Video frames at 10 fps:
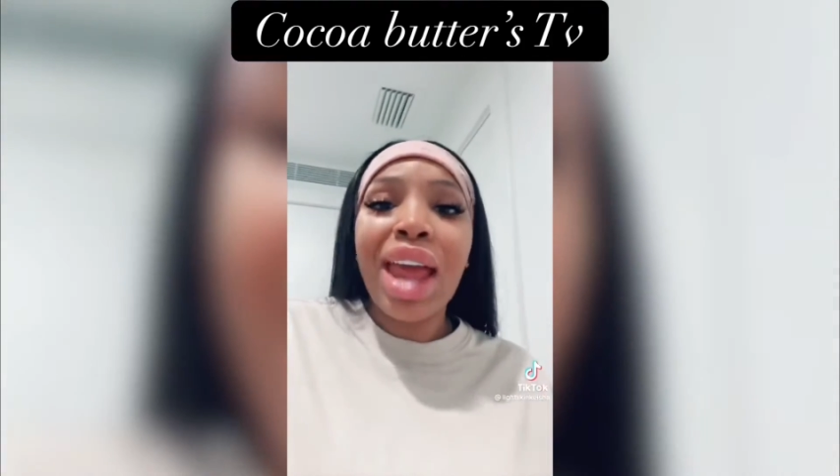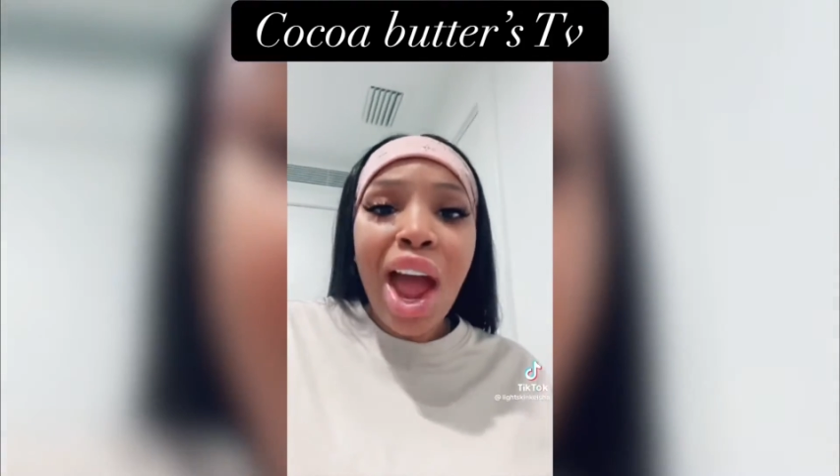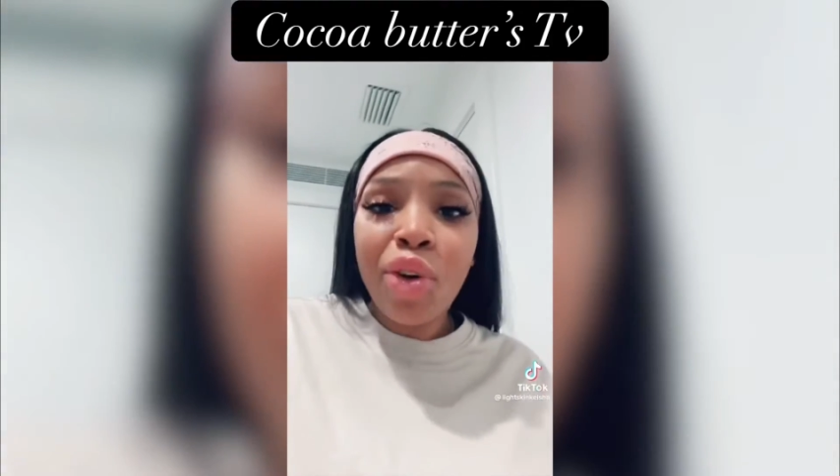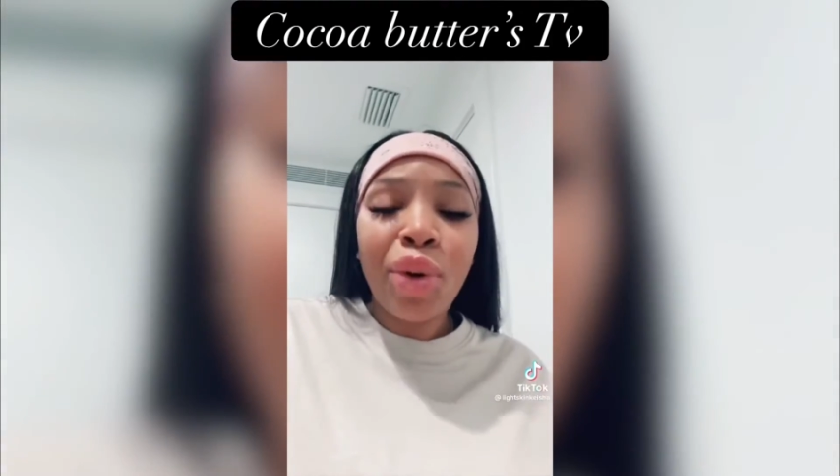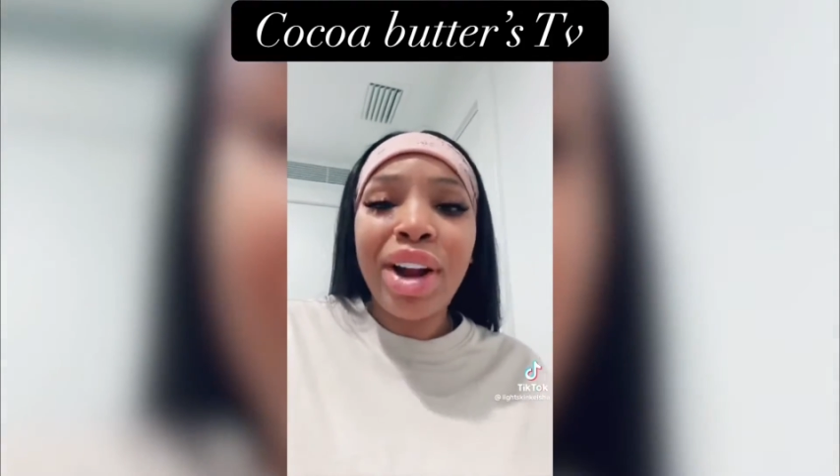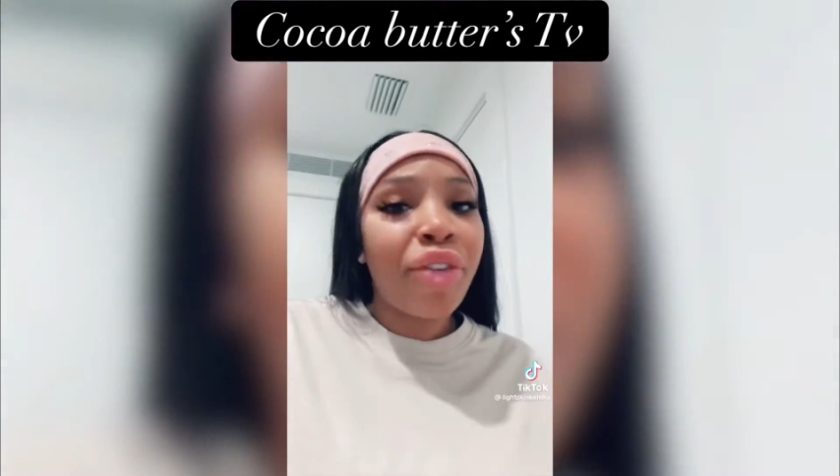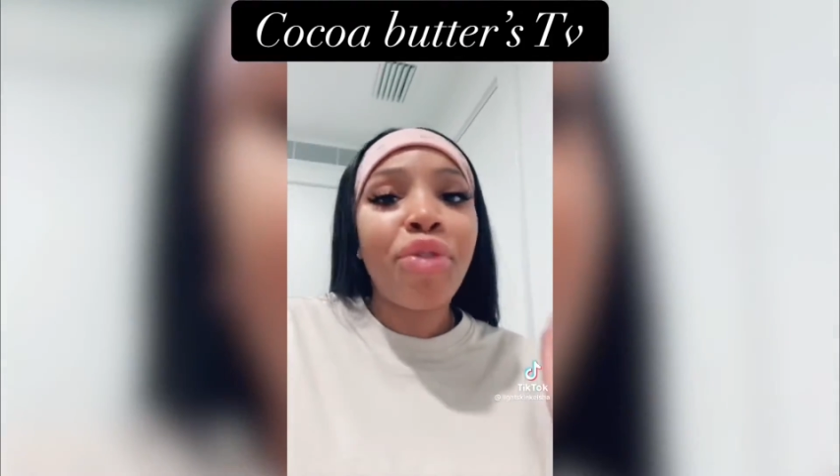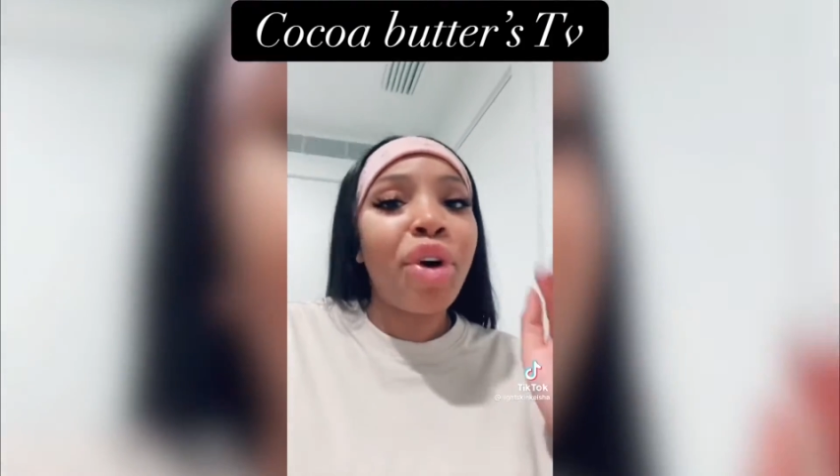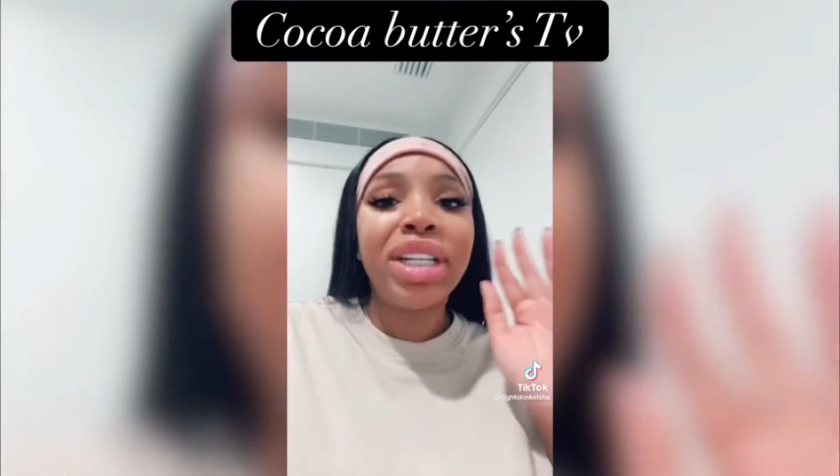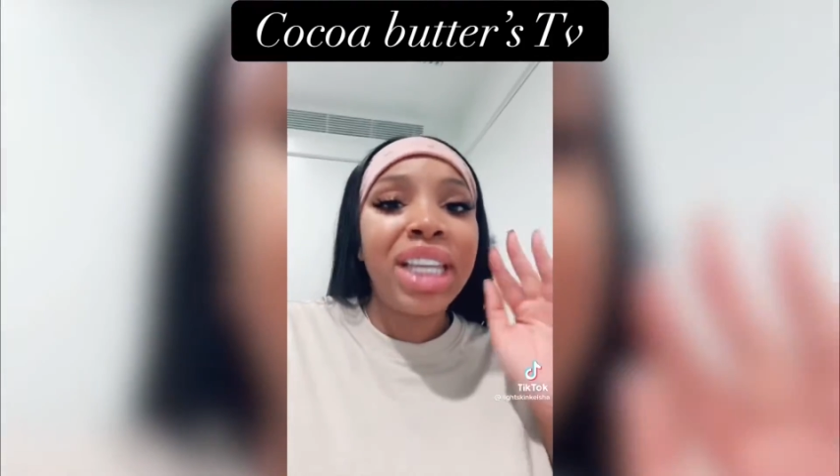loud or whatever
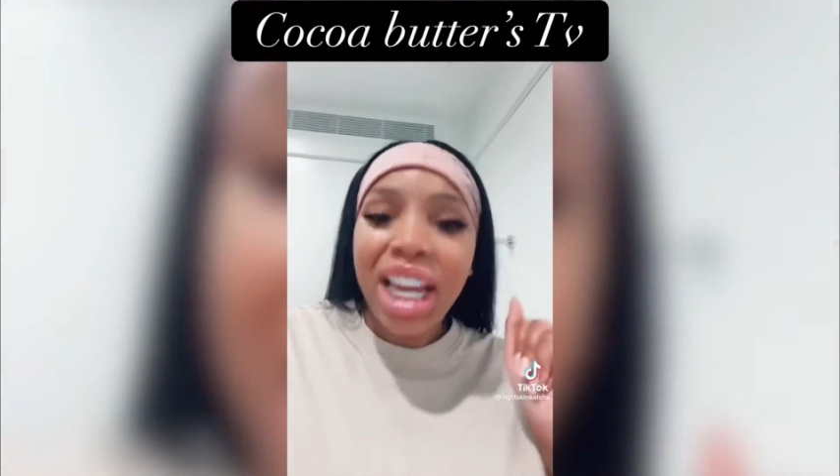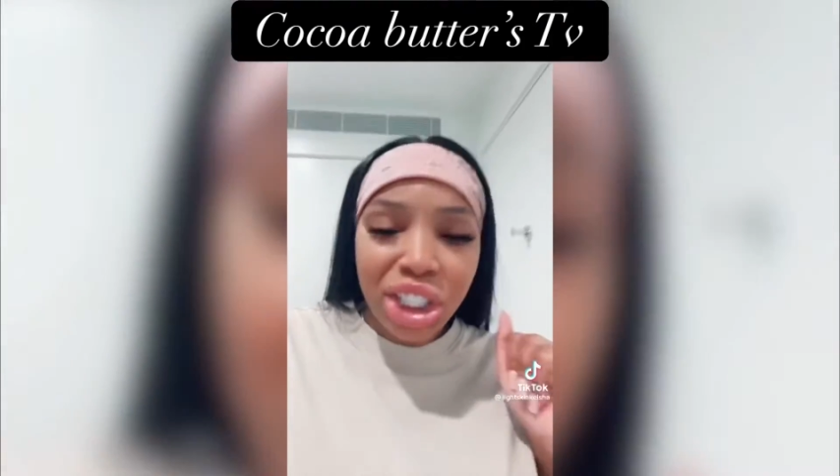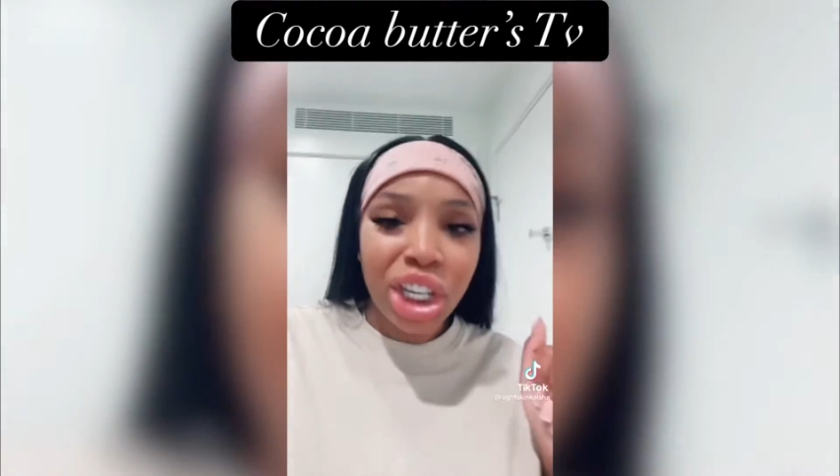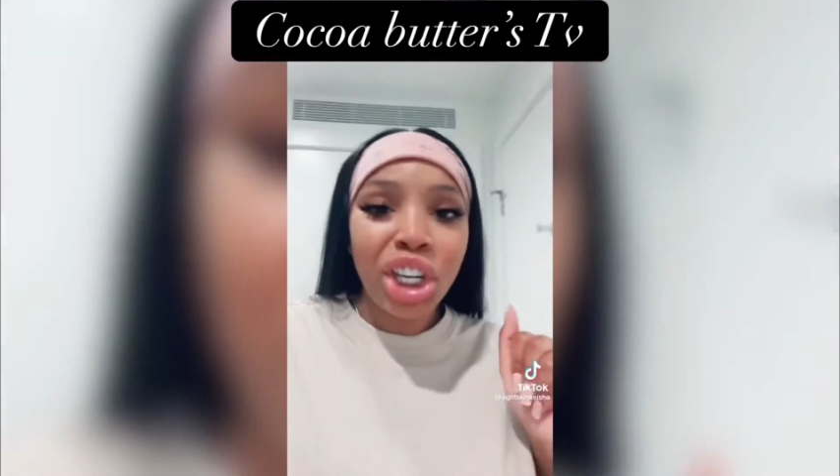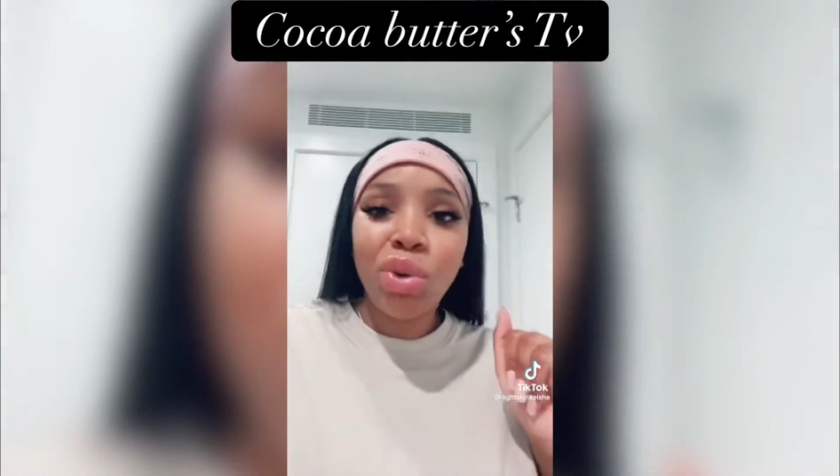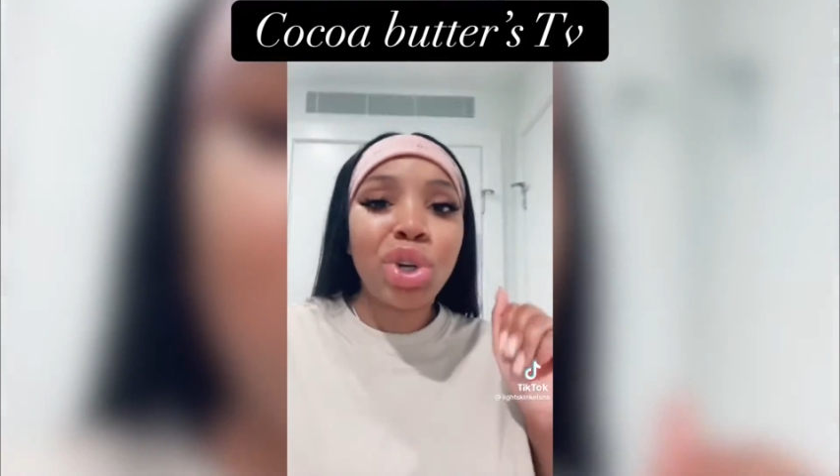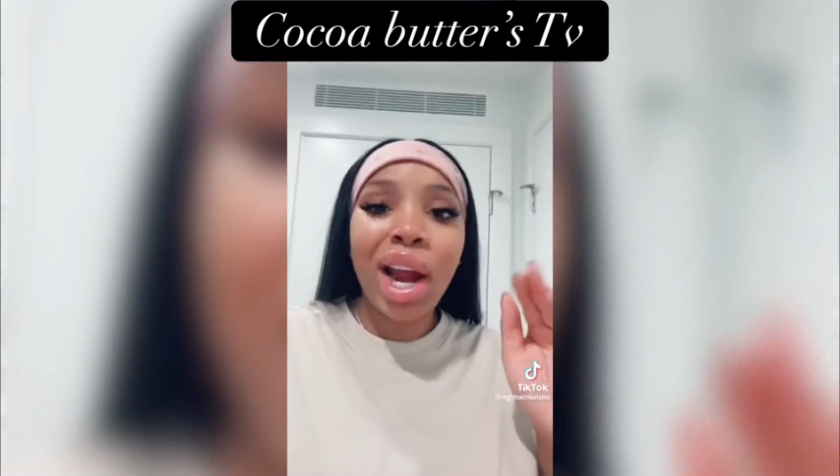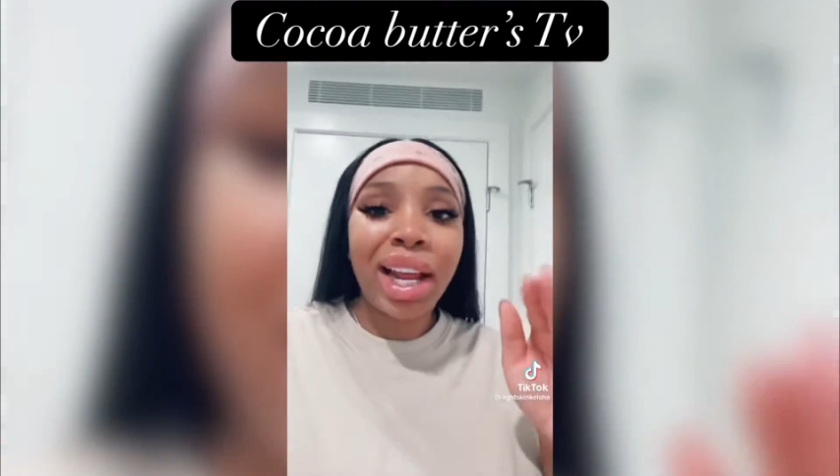for attention. You trying